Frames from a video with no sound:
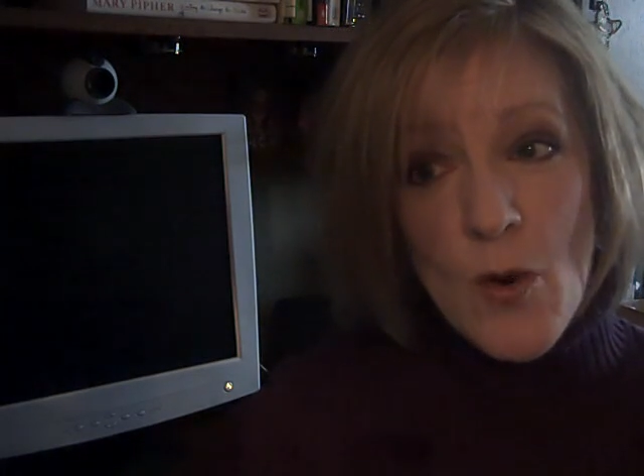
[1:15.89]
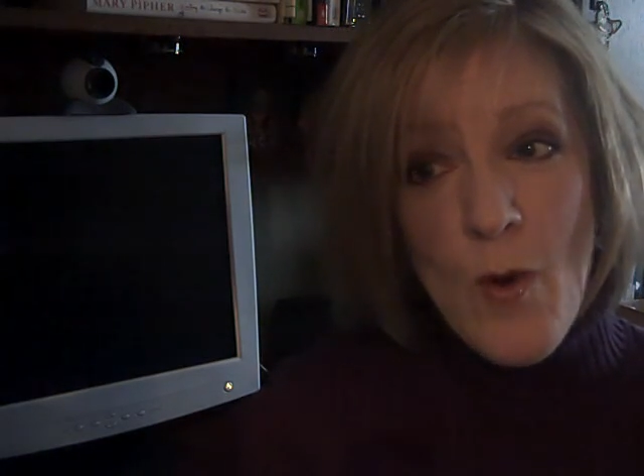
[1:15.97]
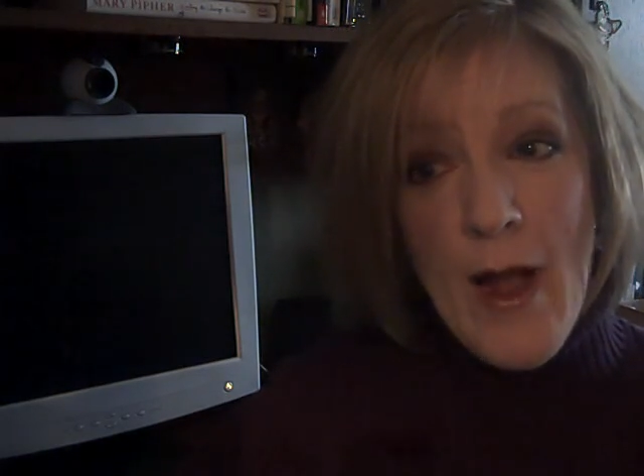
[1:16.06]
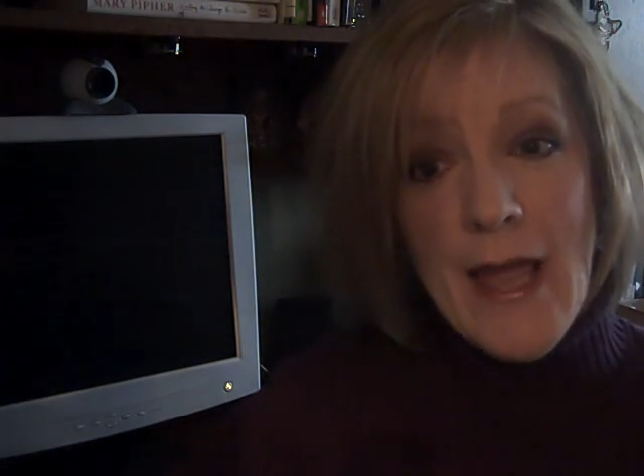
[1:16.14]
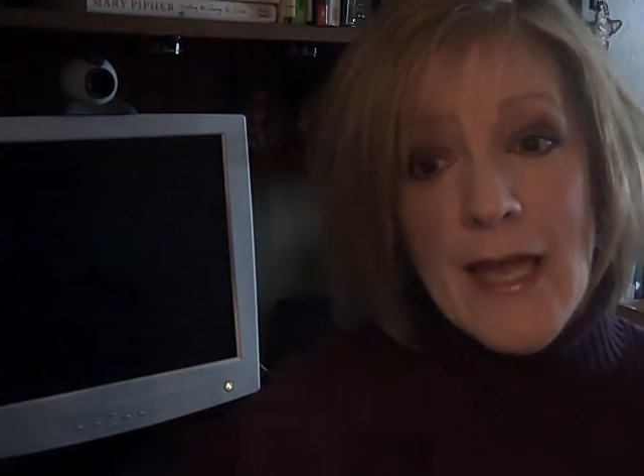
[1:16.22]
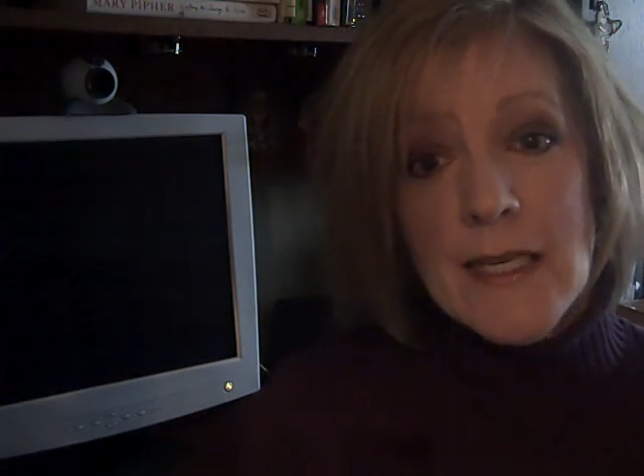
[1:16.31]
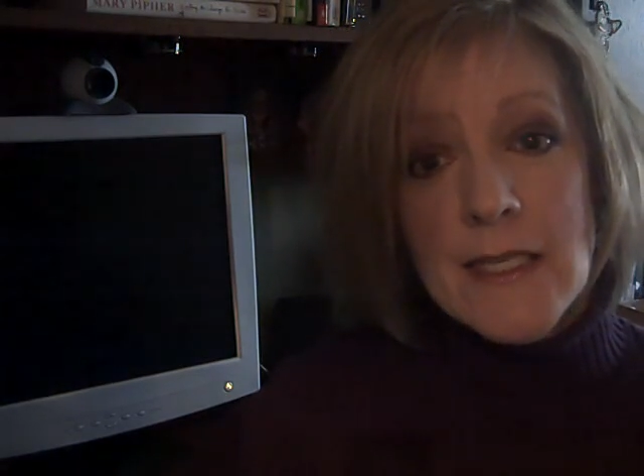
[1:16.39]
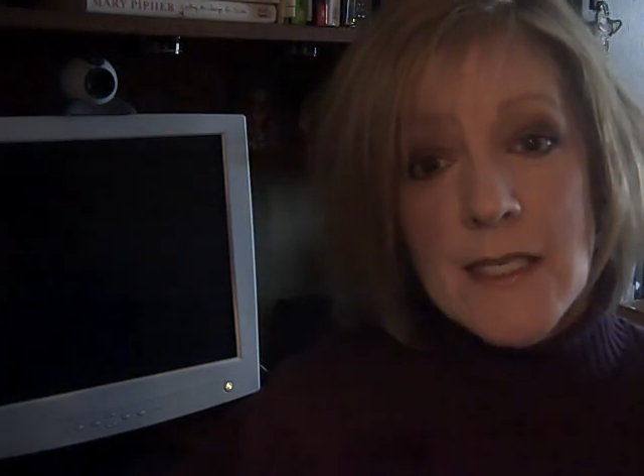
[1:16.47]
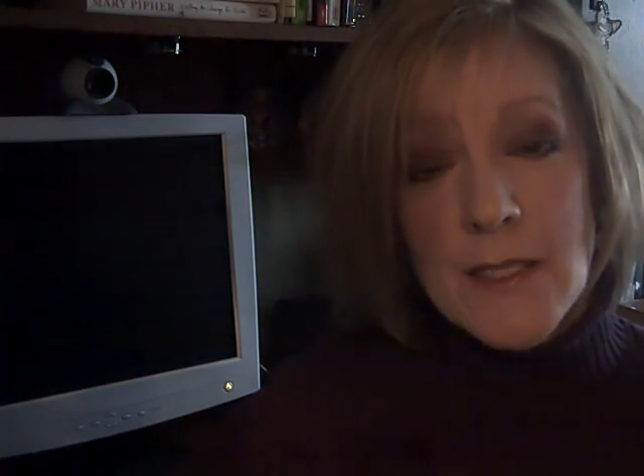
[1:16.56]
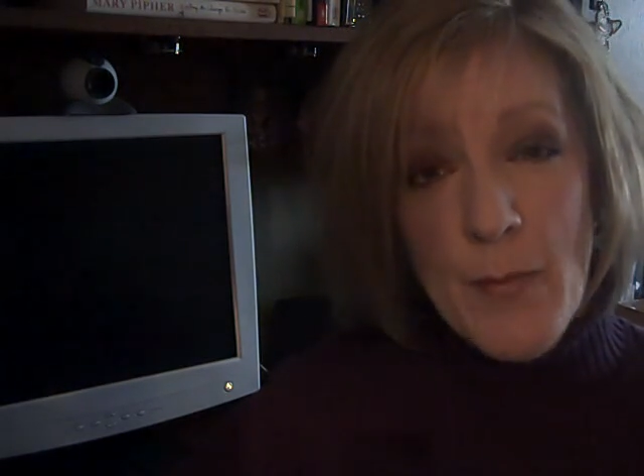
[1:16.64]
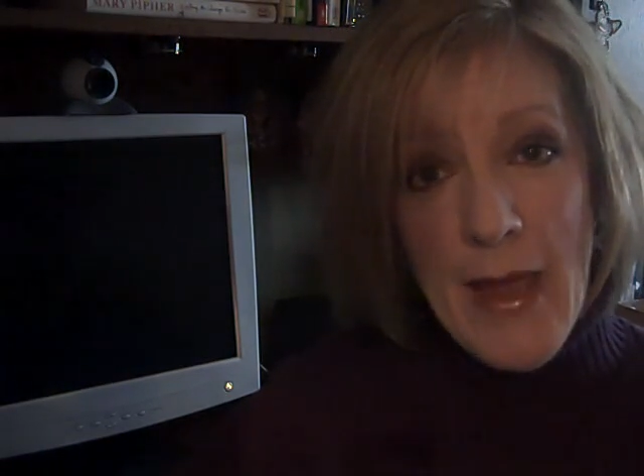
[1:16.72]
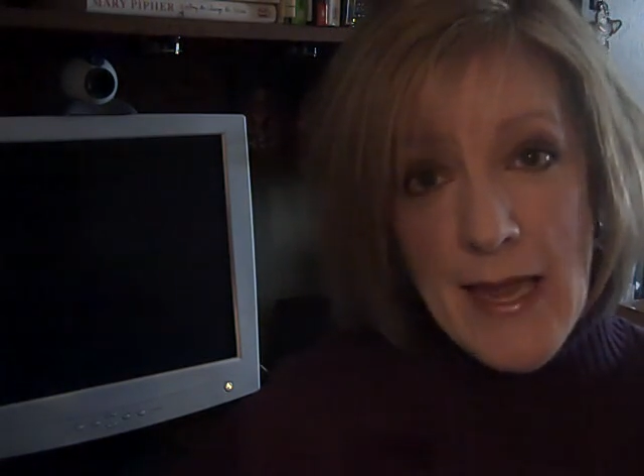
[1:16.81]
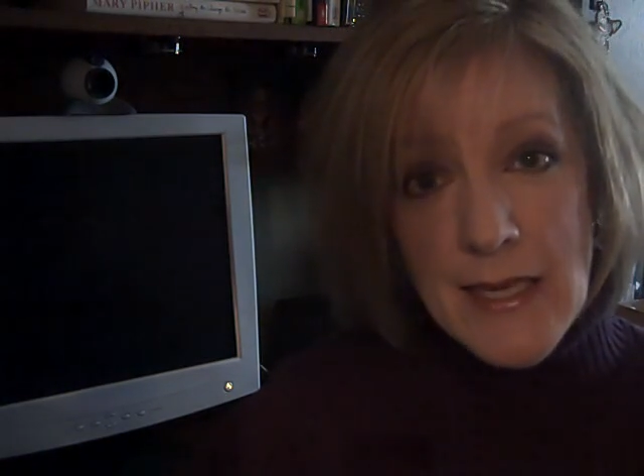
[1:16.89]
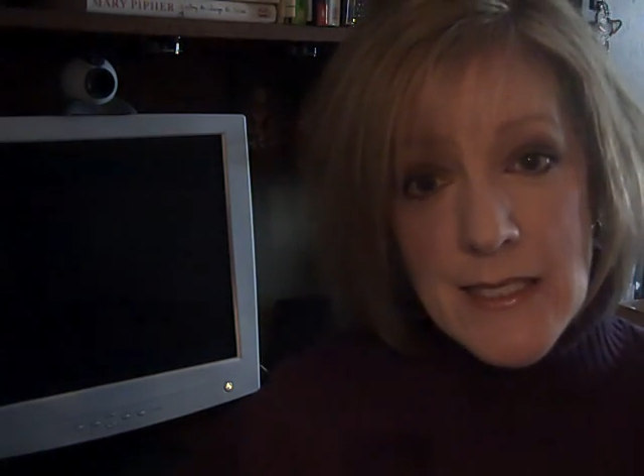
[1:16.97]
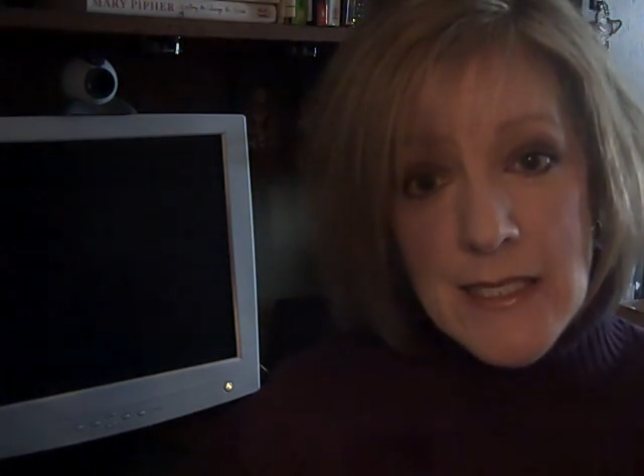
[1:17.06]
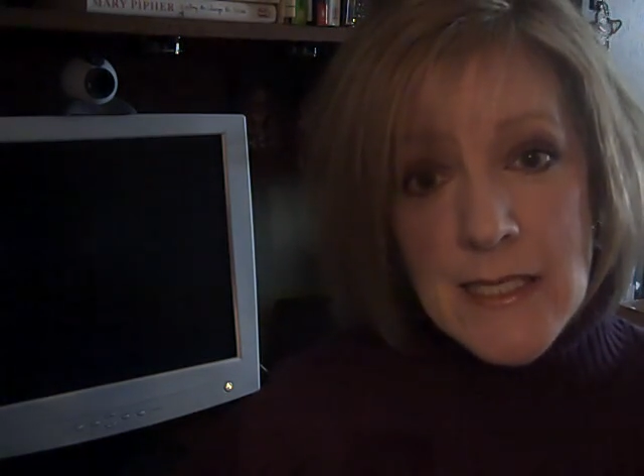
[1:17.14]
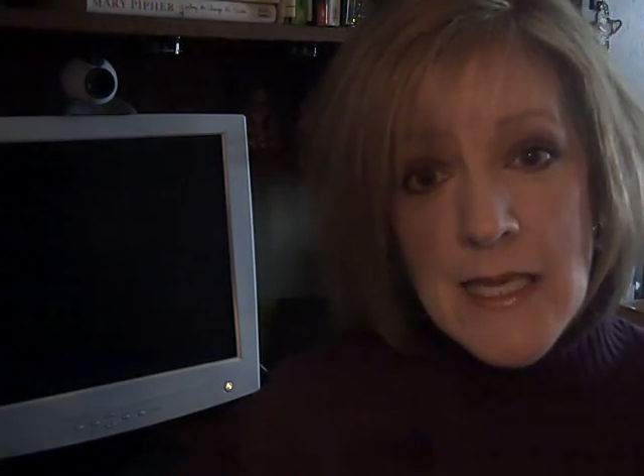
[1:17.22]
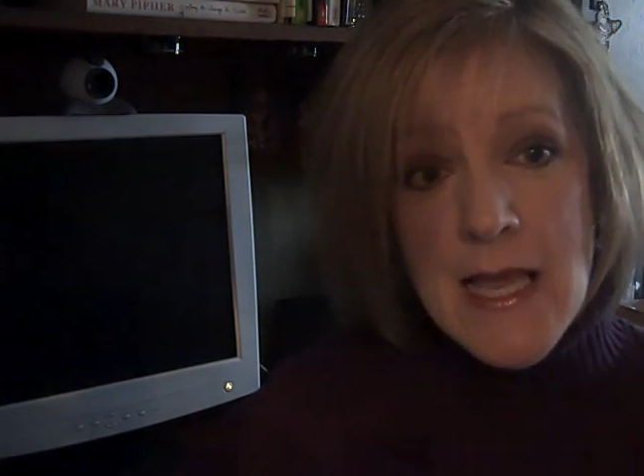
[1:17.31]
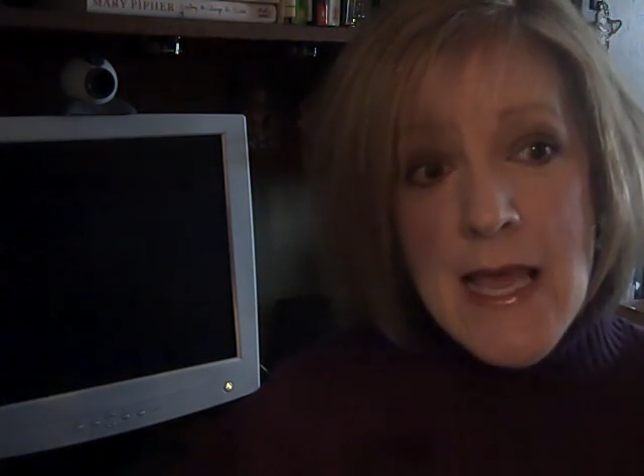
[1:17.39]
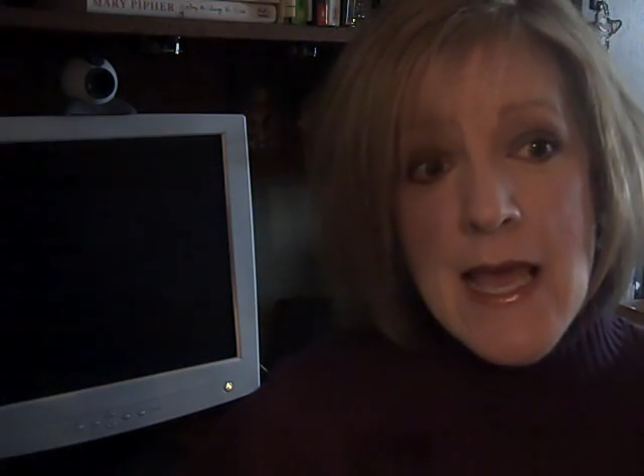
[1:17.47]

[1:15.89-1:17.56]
quiet space.